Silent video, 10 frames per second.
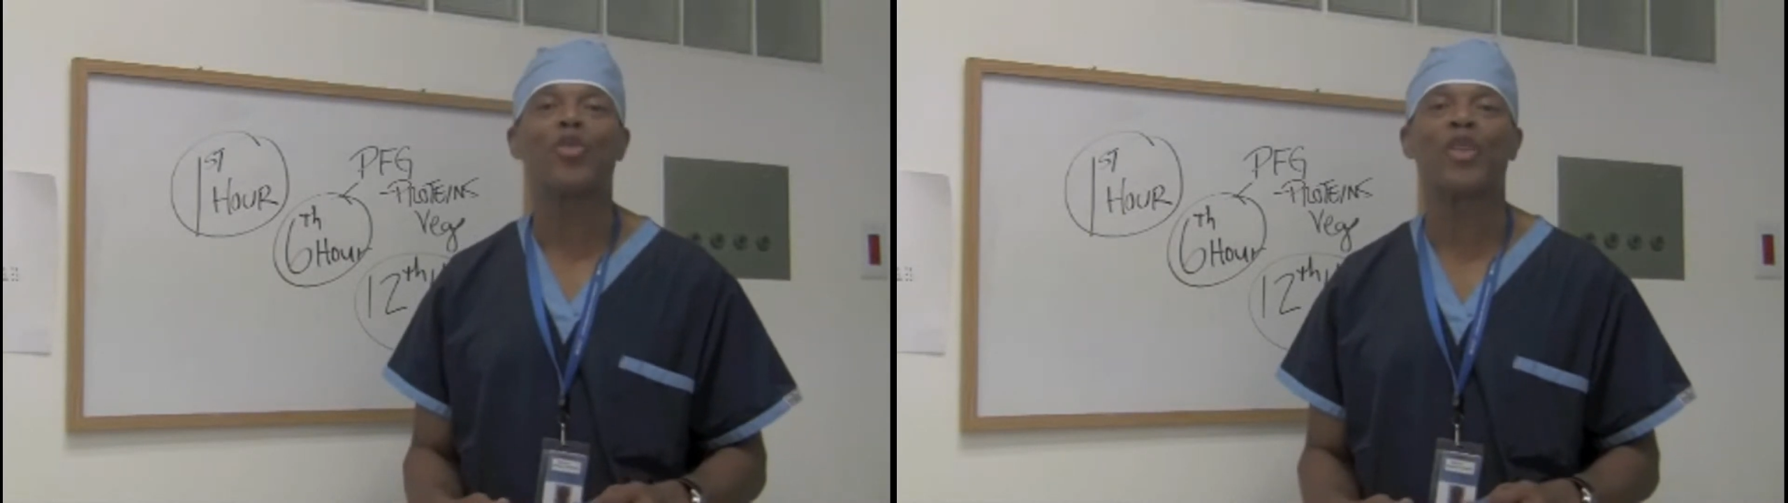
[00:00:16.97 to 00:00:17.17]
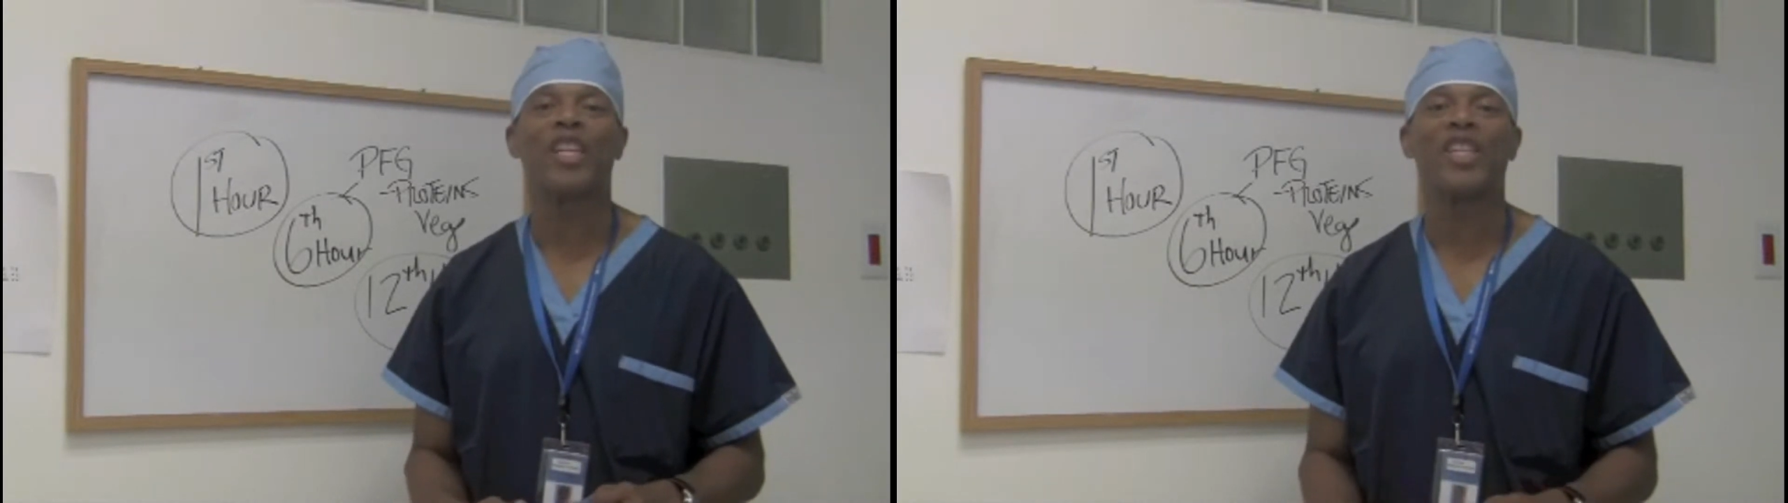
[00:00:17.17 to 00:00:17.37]

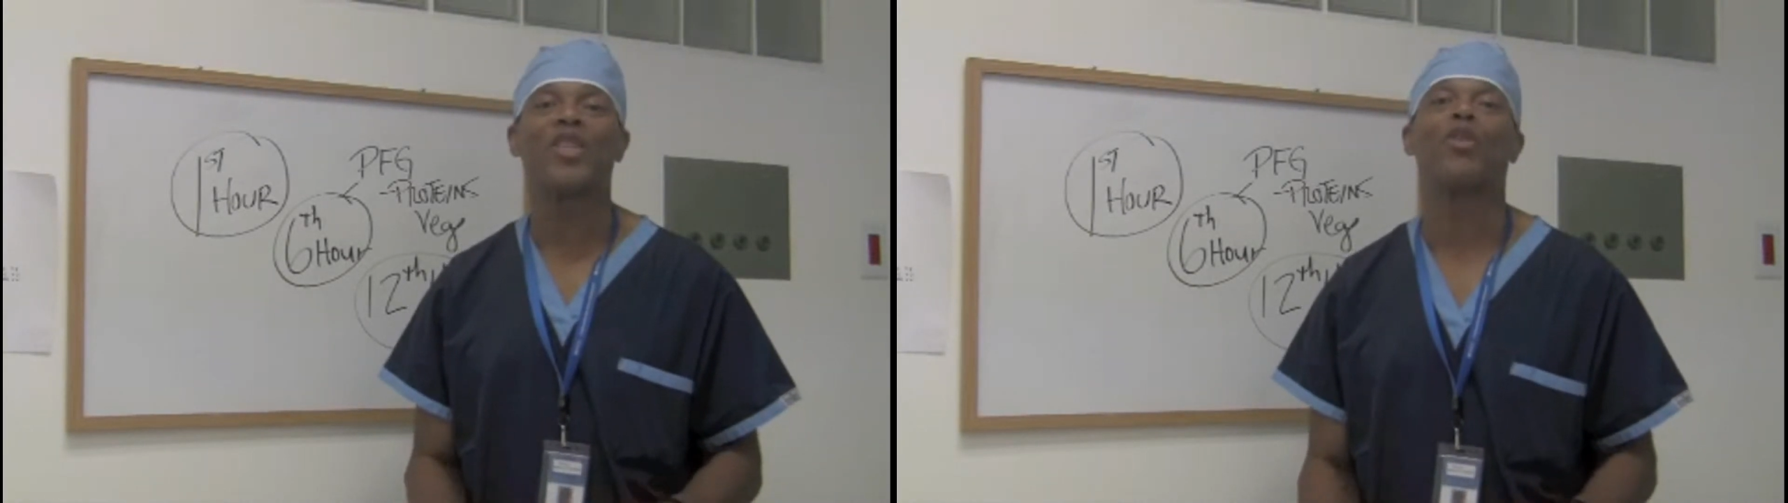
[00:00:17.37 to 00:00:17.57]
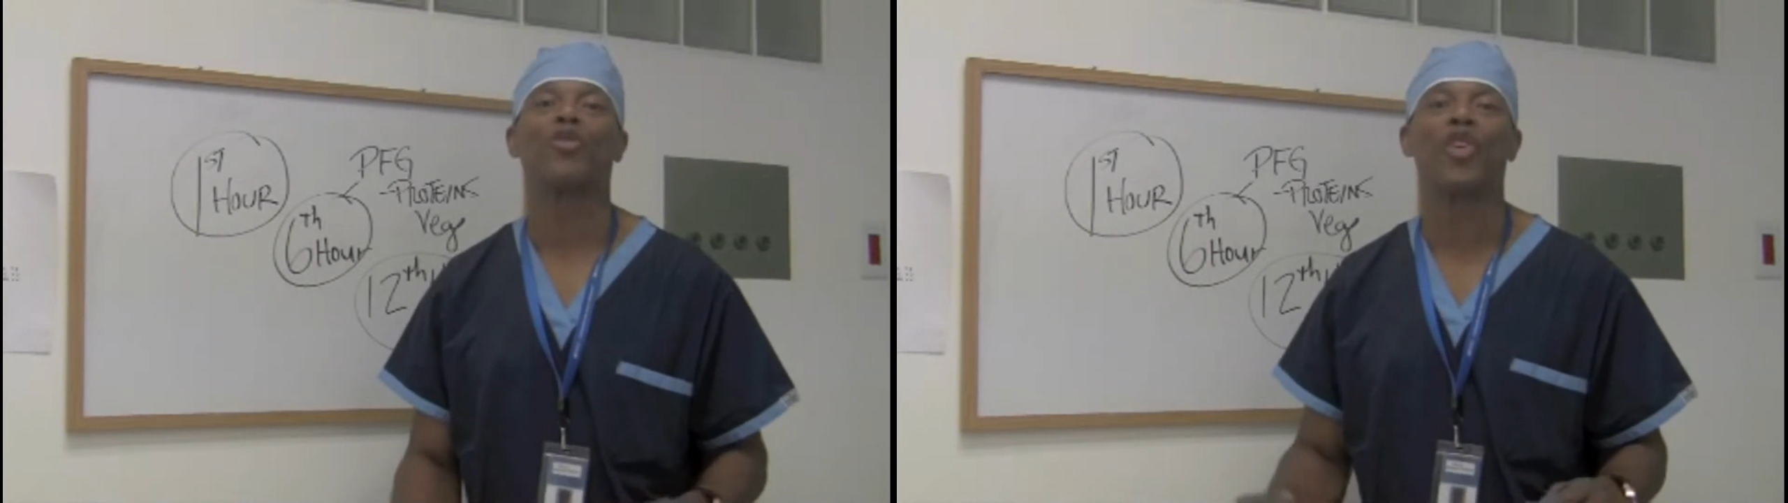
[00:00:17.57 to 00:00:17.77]

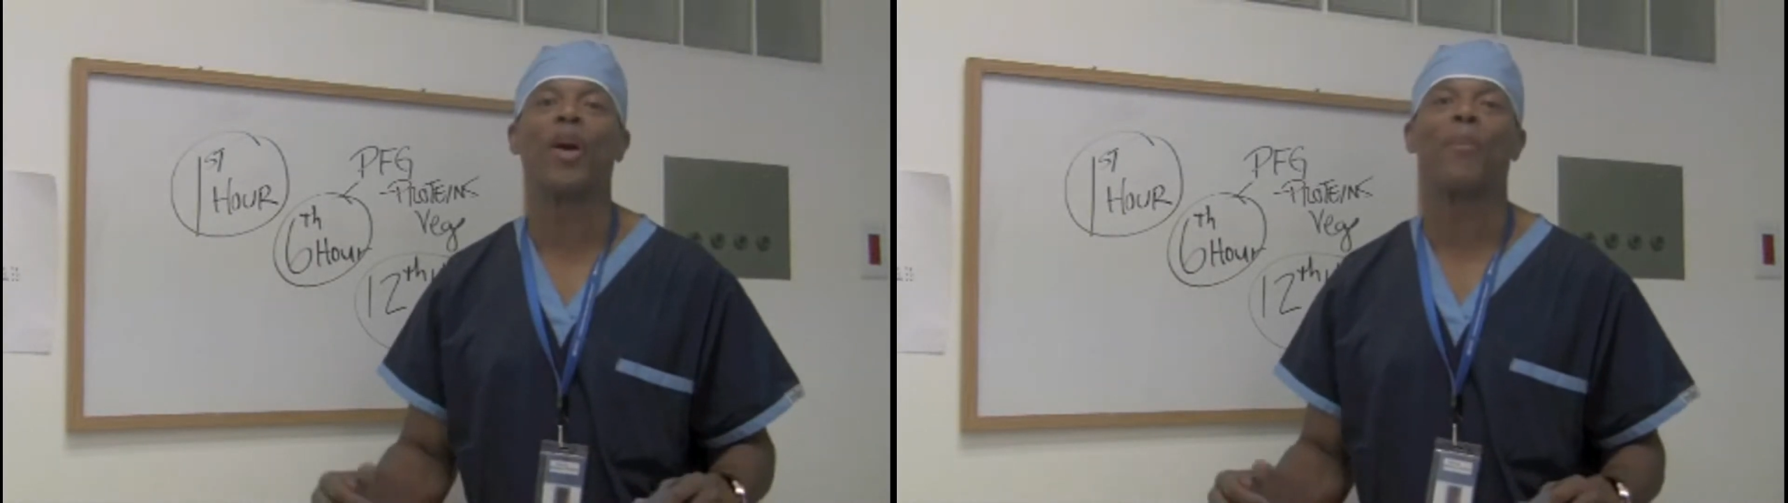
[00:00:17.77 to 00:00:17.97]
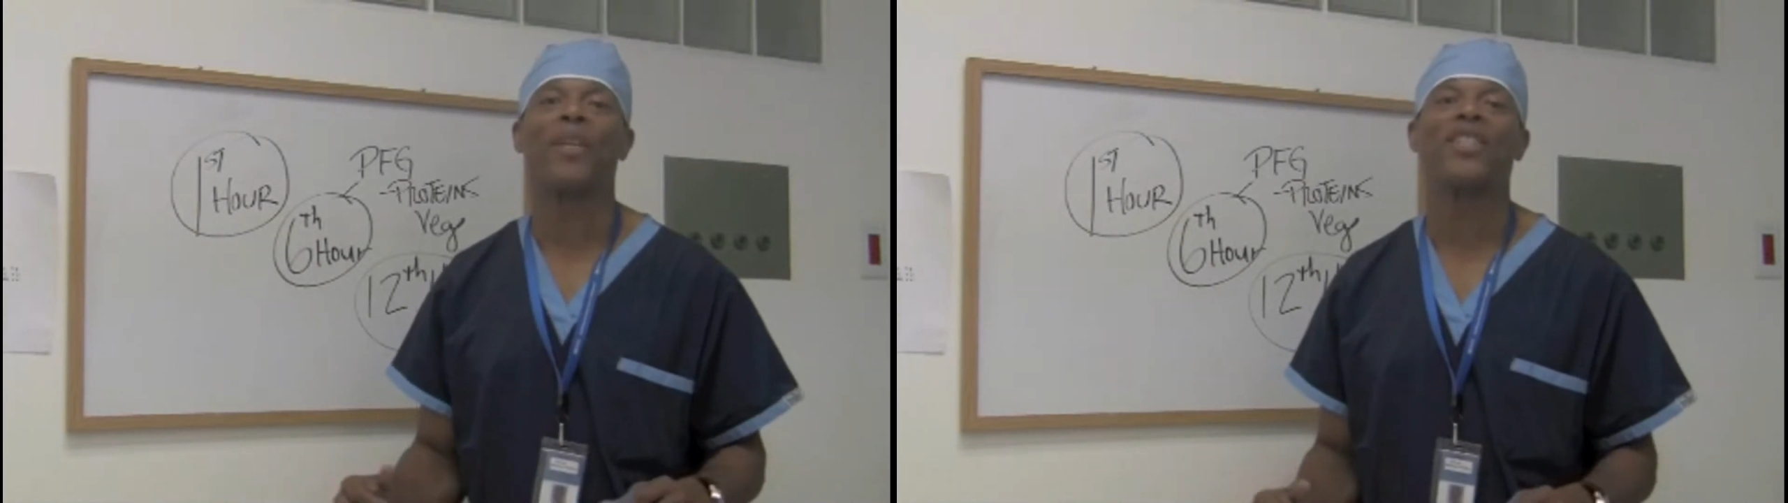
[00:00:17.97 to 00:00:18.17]
traditional
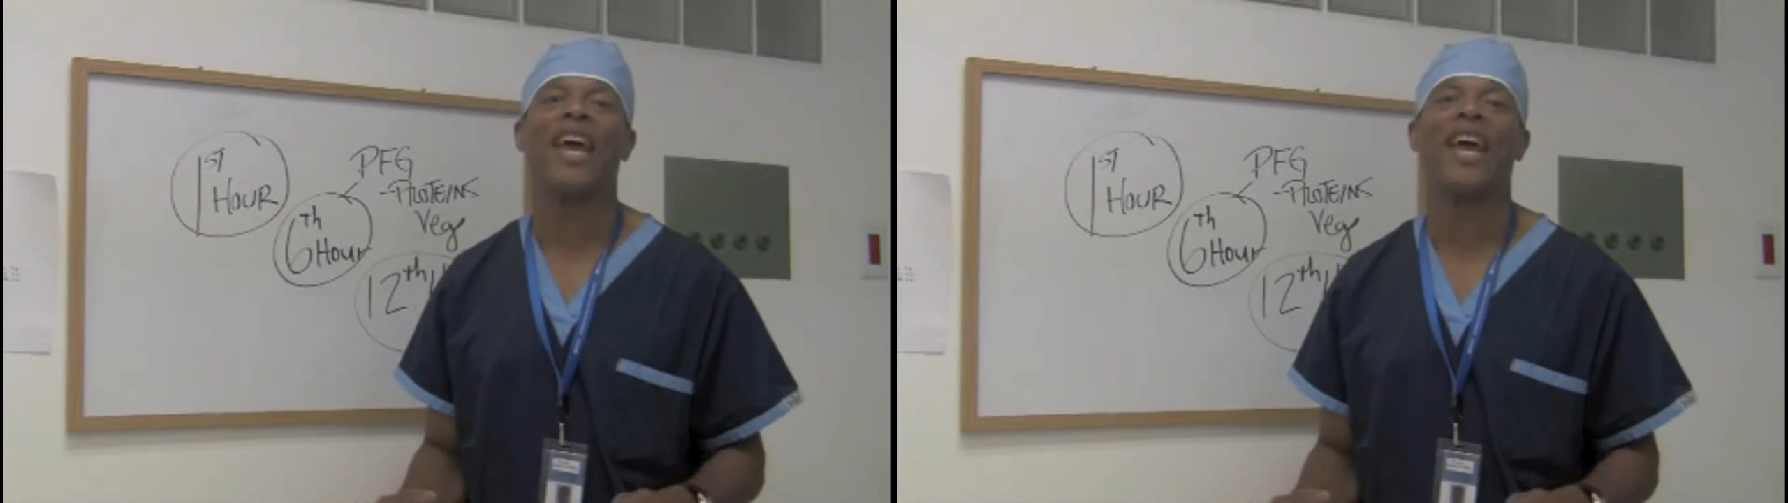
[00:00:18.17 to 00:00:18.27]
jumping